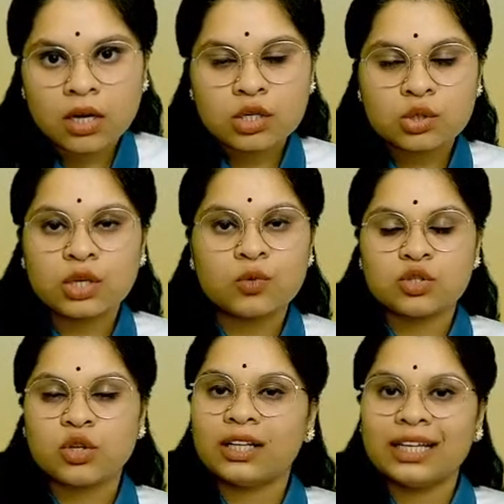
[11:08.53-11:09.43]
So it was
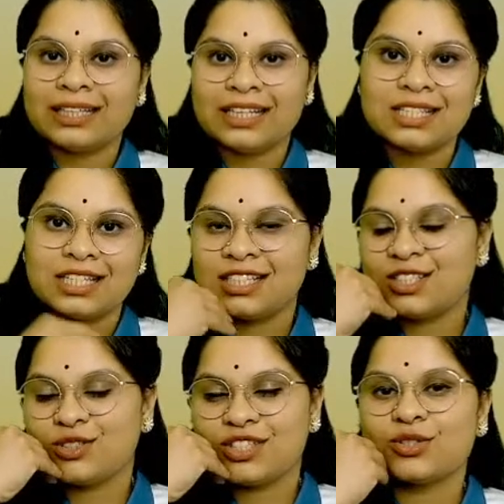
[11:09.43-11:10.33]
not that easy
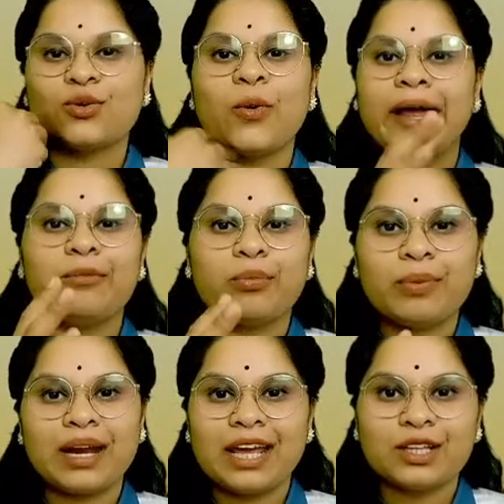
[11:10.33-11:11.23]
to just go and
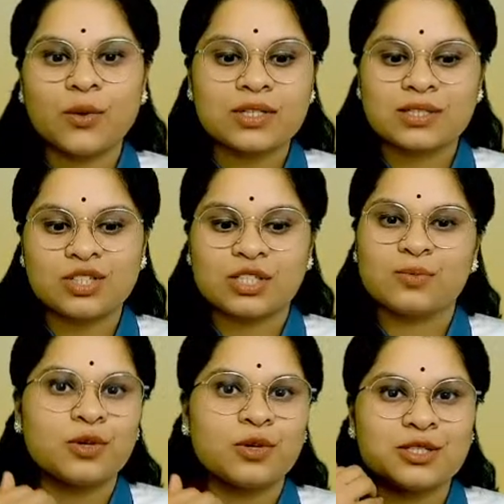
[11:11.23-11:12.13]
break those, just
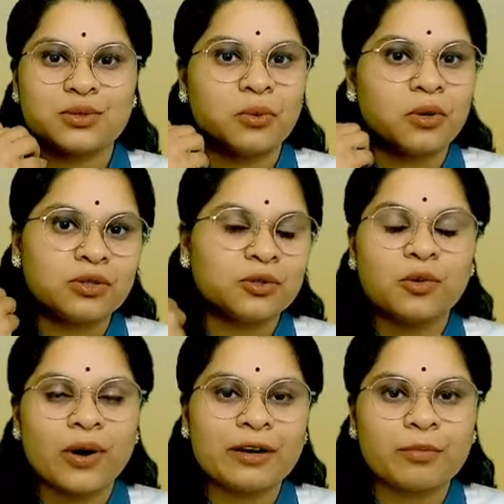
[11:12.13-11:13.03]
because it's old, to
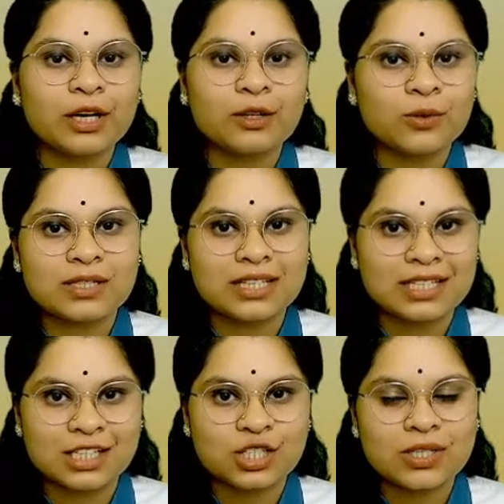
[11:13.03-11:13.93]
go and break those
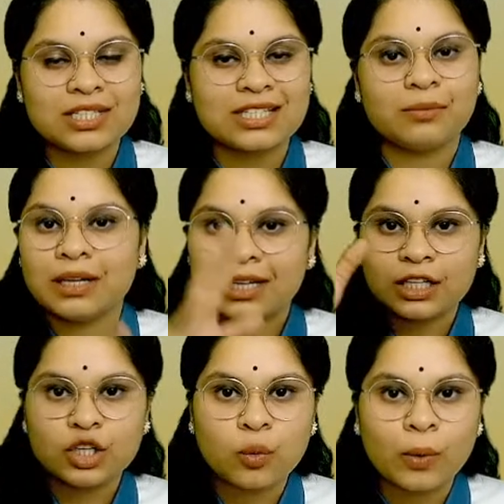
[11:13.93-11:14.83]
industries and build
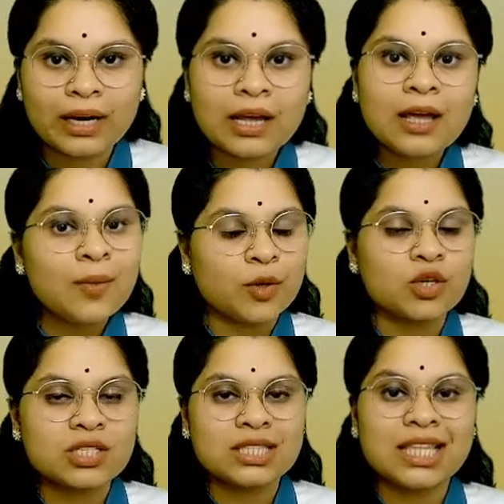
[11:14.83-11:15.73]
a new one,
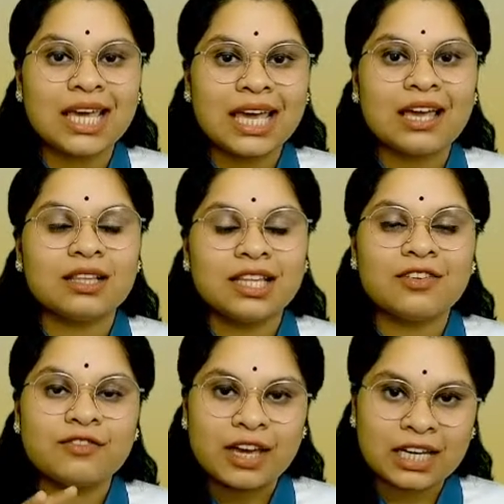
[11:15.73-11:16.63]
because they
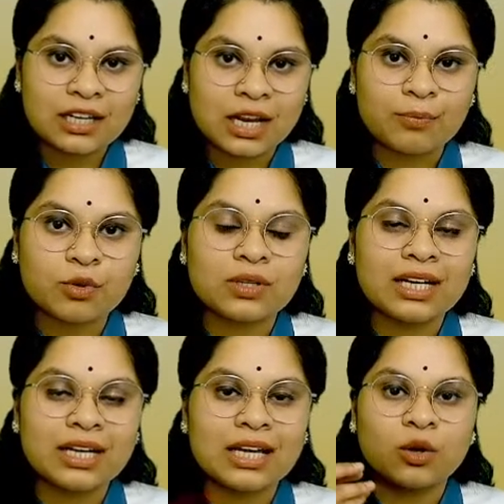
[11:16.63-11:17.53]
were very
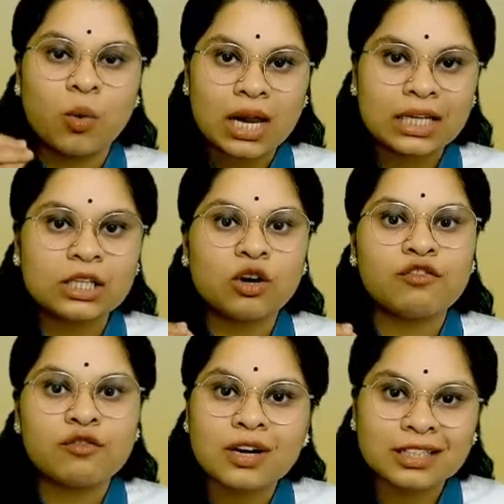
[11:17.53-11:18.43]
reputed and the quality
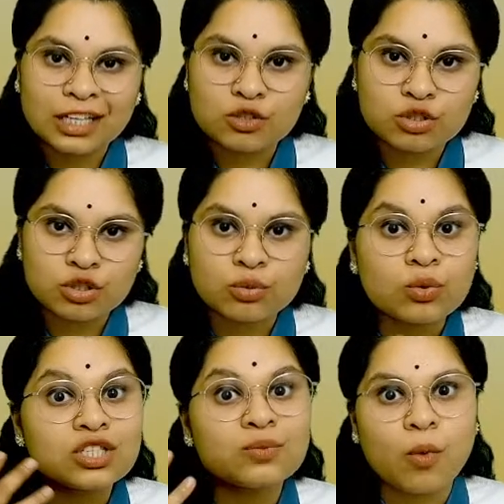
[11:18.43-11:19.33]
of work they used to do
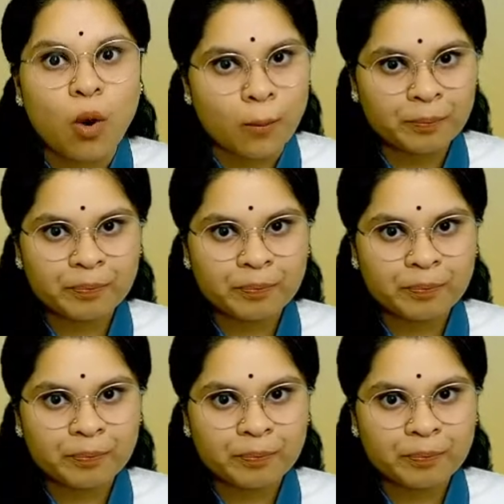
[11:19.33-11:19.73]
was more.